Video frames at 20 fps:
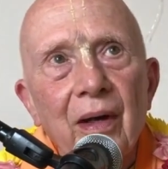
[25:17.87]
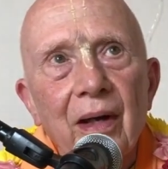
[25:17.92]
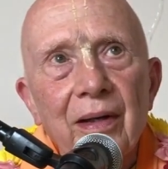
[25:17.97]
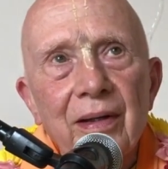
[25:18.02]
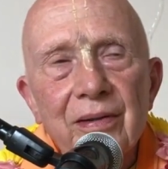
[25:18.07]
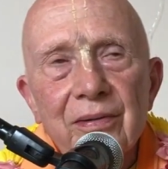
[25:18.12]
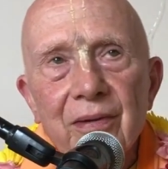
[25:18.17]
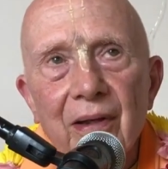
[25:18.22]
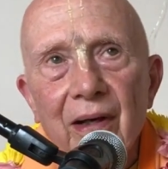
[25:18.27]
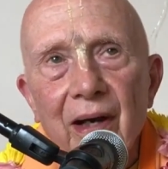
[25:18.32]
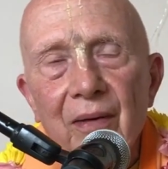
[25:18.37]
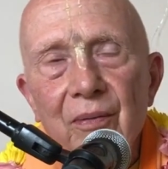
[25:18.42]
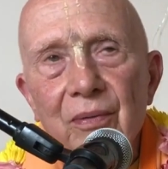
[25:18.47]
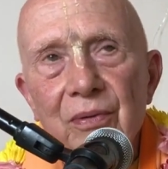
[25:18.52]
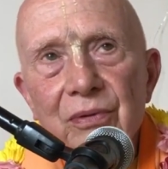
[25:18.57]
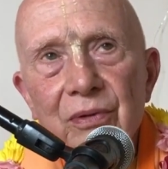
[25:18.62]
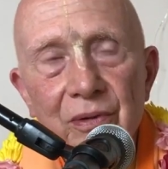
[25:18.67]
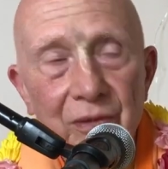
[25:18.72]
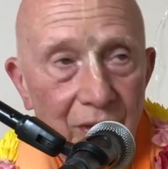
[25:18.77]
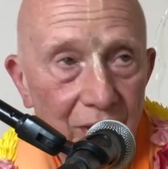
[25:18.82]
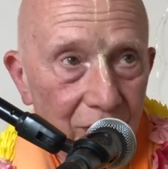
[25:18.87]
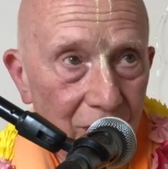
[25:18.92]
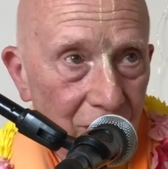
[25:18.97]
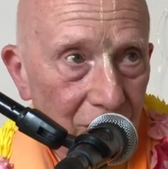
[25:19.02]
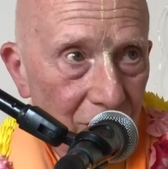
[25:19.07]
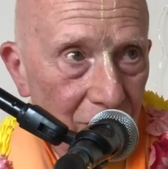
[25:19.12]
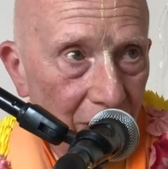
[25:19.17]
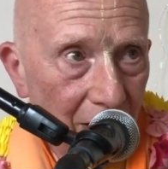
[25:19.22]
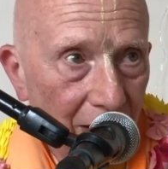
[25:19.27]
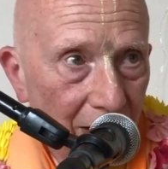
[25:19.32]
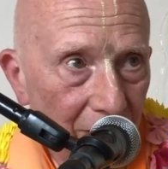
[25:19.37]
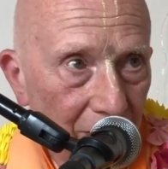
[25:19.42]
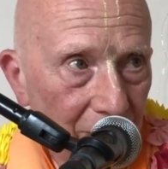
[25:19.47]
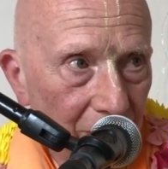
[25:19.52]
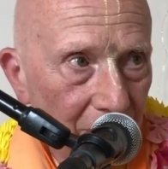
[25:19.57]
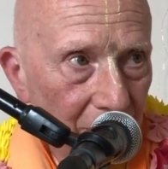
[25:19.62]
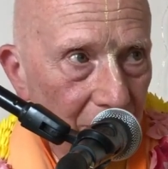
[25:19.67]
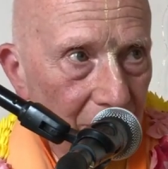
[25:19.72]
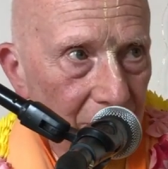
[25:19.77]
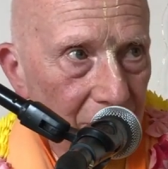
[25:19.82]
he said, I was in the
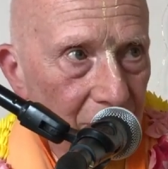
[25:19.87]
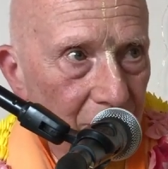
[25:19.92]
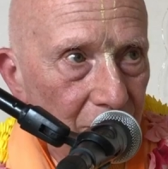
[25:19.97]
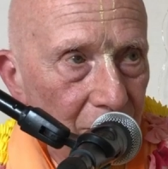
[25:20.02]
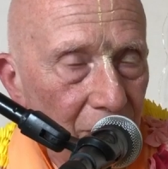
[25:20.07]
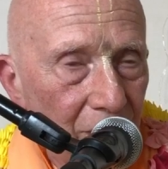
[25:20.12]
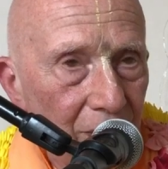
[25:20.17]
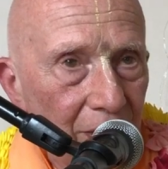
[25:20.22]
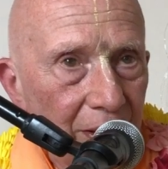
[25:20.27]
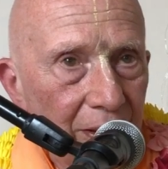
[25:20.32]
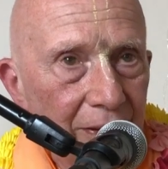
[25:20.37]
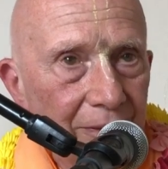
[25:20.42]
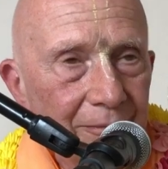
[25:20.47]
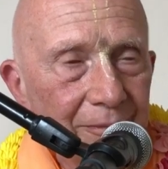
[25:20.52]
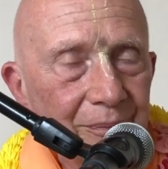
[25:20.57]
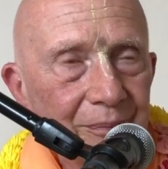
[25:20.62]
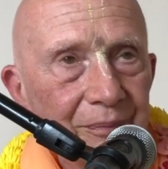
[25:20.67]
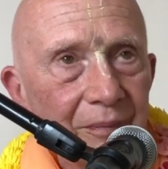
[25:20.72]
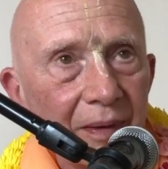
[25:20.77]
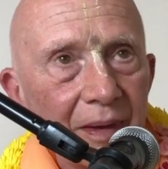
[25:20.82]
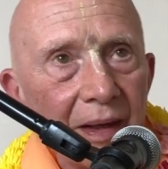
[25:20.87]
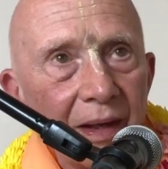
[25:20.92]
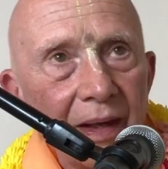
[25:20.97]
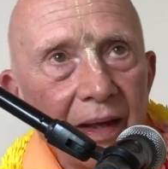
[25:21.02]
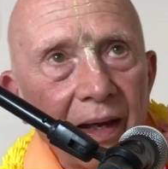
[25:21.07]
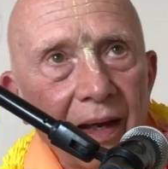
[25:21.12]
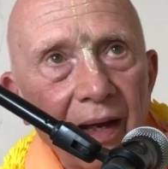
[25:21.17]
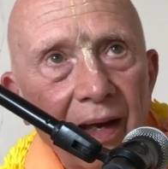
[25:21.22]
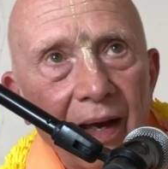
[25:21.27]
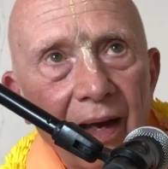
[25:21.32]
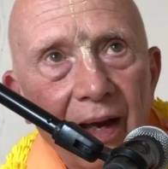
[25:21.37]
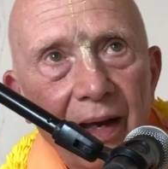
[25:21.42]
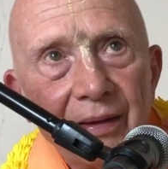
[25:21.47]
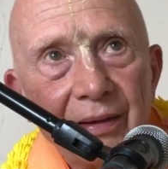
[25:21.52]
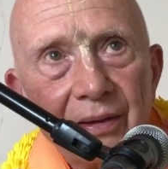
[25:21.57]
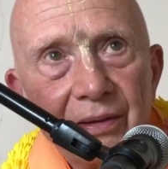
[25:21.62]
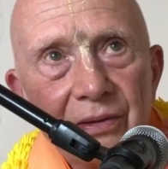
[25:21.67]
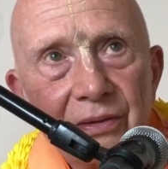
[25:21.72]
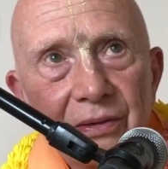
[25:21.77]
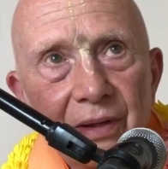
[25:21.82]
shower this morning, and
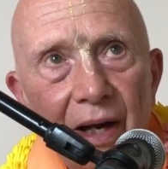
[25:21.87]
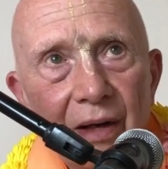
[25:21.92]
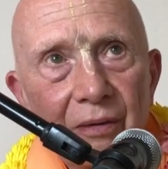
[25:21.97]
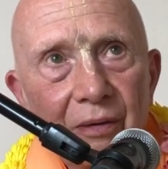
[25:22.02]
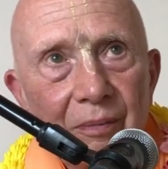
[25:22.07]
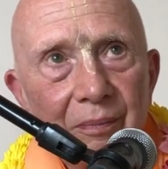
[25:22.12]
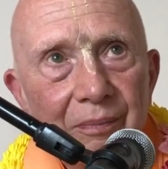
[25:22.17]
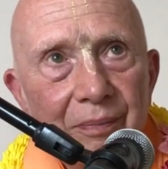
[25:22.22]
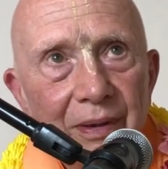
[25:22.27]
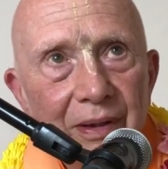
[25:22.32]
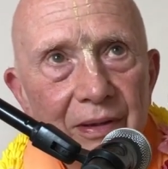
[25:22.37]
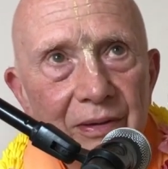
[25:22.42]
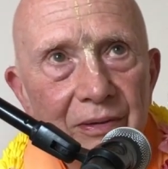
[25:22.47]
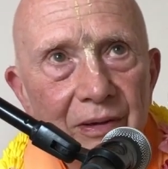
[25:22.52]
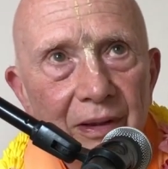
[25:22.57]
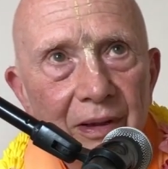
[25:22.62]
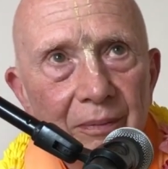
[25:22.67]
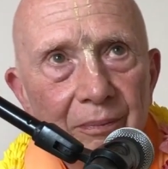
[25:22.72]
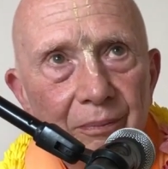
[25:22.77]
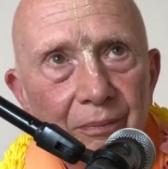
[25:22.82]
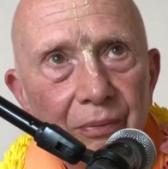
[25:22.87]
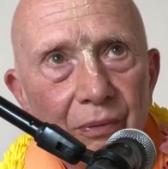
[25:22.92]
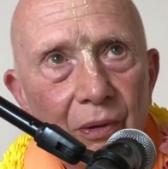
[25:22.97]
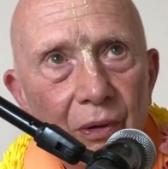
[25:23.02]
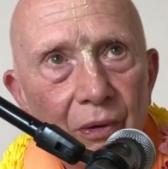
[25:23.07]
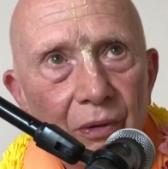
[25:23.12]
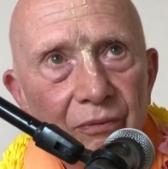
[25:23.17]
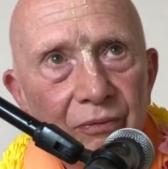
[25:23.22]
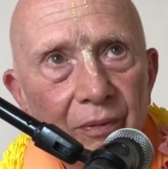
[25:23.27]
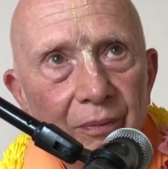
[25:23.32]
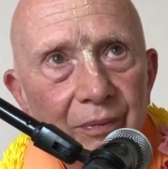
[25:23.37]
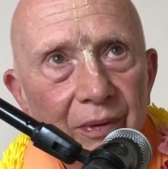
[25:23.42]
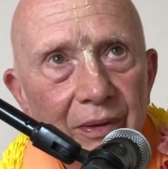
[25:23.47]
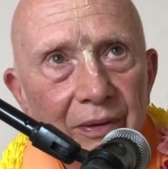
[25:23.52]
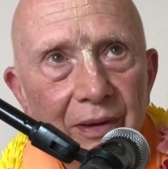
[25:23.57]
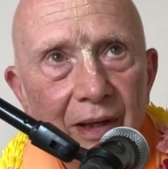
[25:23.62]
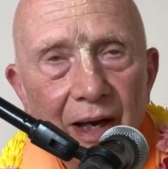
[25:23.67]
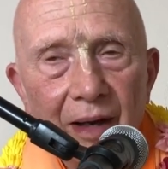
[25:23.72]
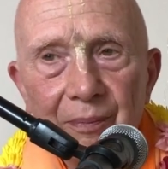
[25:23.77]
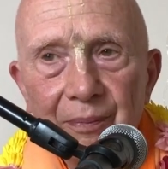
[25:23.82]
the shower piece broke from the
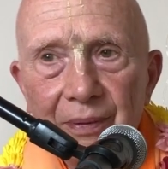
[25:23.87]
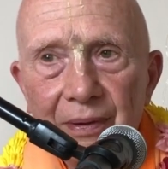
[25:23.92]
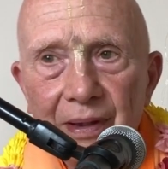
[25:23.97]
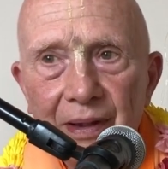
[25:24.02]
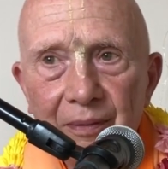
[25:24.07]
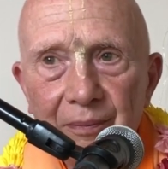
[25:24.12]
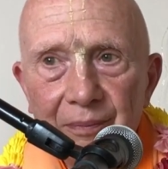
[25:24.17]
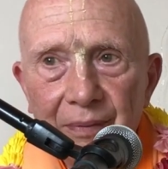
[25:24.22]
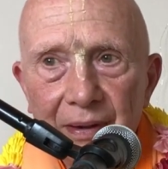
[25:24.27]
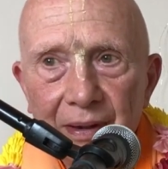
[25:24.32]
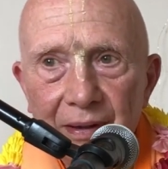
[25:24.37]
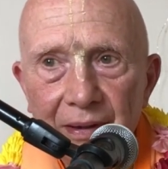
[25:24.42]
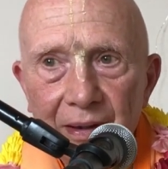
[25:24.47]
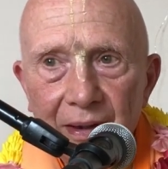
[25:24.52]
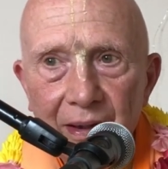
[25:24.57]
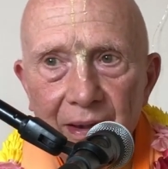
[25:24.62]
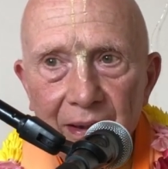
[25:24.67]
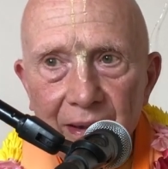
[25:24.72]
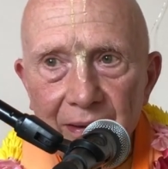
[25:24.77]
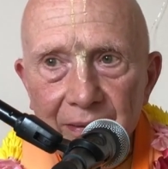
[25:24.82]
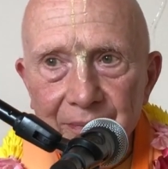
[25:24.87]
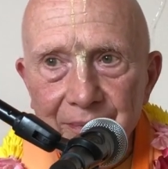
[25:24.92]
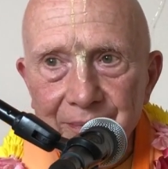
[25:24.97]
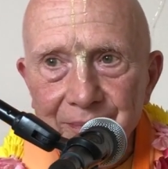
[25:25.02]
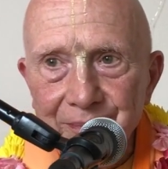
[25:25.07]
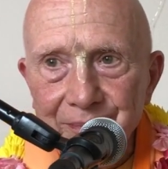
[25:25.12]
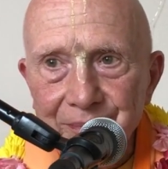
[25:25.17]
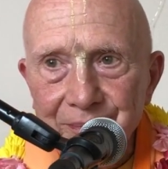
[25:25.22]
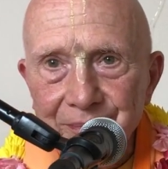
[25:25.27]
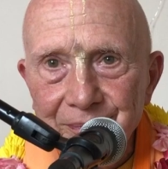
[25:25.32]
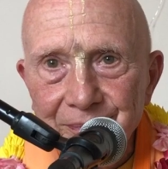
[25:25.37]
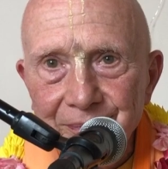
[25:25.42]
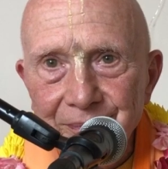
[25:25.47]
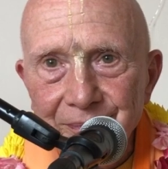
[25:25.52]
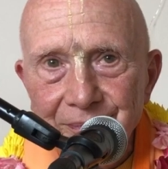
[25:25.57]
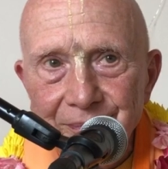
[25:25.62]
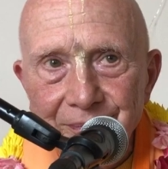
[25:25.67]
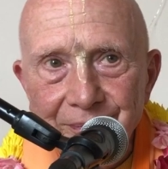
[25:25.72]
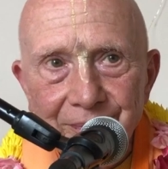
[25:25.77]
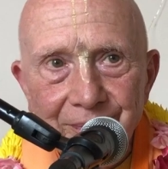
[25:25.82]
top and hit me in the head.
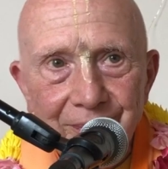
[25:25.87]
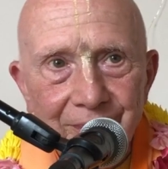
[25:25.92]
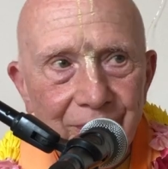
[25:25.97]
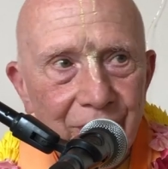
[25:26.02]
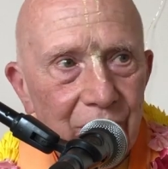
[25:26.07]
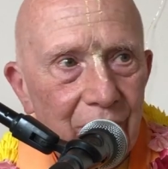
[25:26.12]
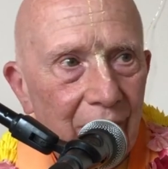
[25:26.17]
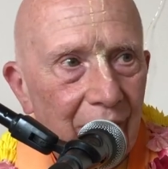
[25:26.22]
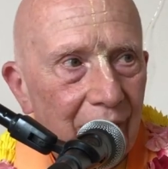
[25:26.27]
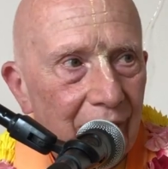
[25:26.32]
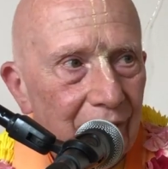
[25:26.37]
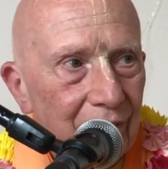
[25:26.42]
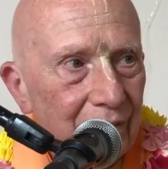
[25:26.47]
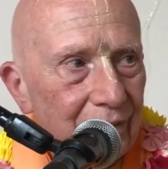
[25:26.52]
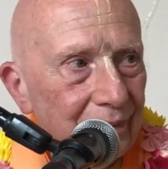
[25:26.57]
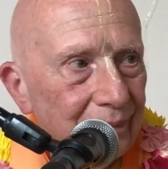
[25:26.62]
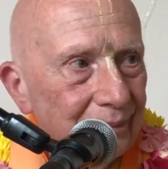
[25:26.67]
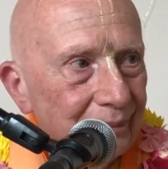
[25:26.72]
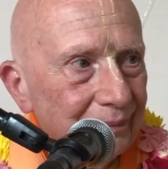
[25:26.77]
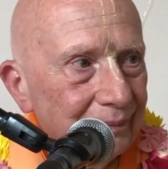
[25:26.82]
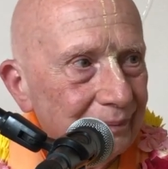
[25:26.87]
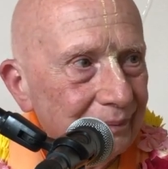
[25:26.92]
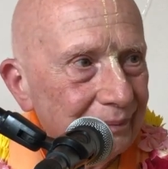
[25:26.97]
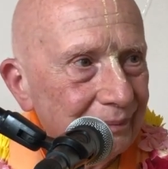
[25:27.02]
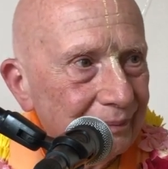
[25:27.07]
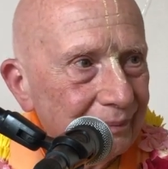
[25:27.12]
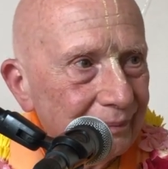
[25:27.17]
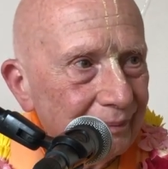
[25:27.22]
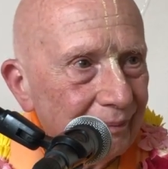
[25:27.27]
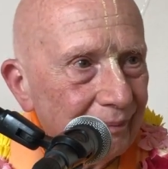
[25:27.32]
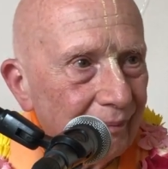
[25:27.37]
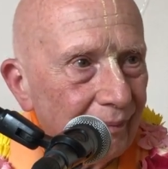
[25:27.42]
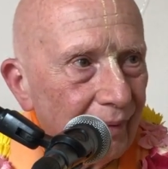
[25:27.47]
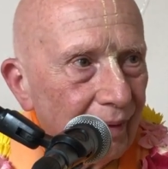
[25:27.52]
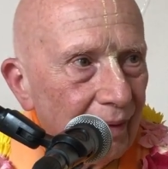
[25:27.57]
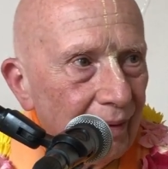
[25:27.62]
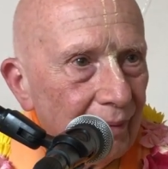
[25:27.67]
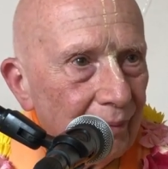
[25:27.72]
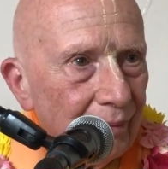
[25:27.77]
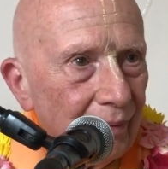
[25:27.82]
Hmm. Chance.
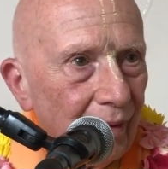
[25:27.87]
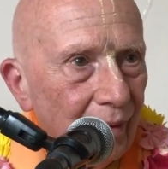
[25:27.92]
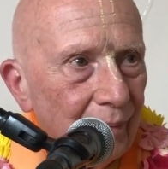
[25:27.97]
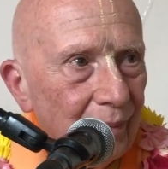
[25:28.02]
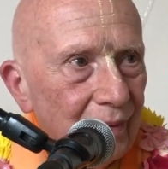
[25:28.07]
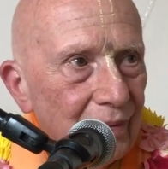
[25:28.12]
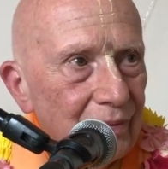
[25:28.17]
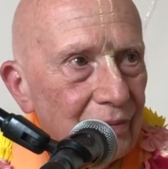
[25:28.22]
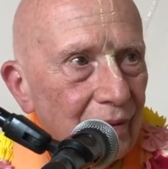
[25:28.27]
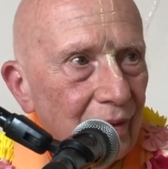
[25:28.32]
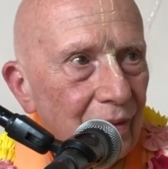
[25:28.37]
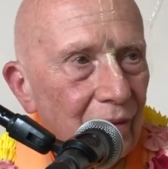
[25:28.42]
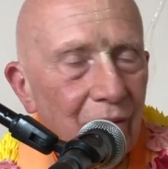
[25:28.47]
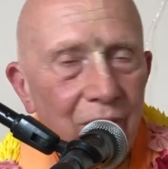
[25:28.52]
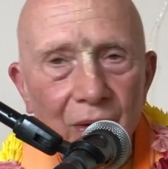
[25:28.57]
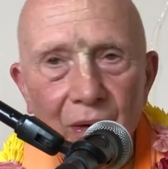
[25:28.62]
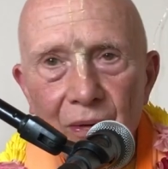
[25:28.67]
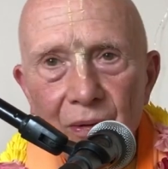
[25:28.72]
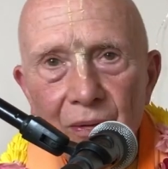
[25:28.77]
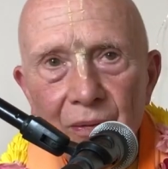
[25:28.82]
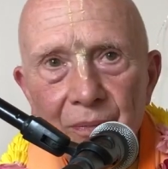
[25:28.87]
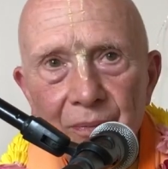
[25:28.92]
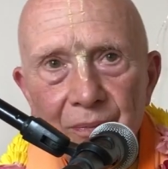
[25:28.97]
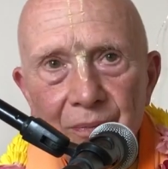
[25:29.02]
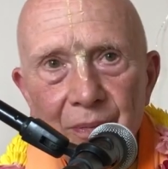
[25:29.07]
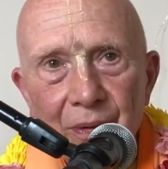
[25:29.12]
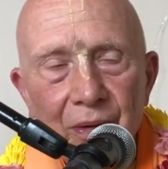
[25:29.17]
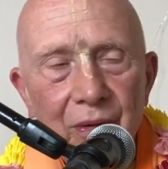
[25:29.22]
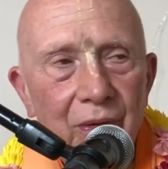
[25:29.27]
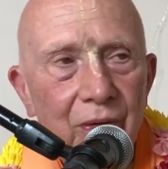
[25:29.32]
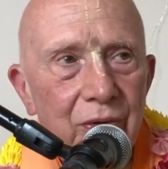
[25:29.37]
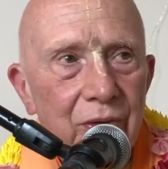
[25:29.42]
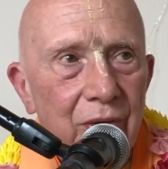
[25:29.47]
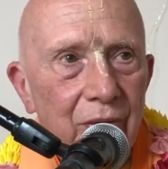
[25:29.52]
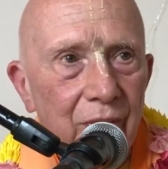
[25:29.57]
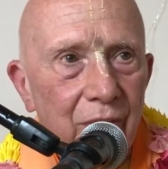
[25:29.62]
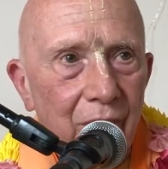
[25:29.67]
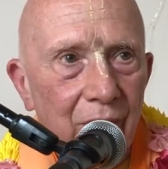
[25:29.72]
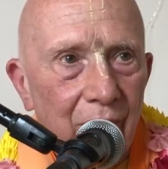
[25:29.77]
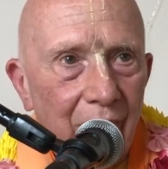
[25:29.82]
Prabhupada said, No, because
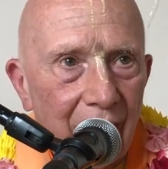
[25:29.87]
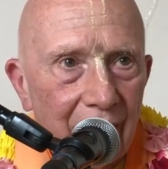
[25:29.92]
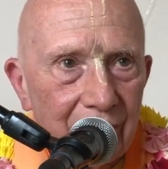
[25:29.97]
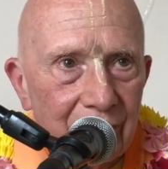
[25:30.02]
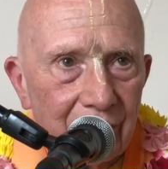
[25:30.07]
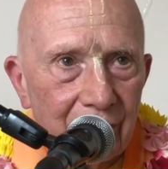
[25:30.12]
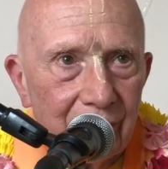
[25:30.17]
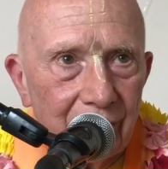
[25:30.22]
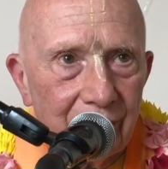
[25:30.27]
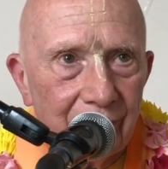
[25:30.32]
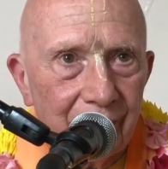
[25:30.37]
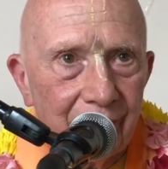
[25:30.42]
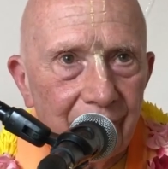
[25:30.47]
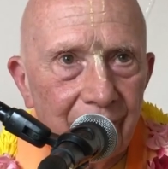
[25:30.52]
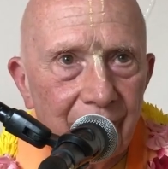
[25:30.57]
you're a rascal.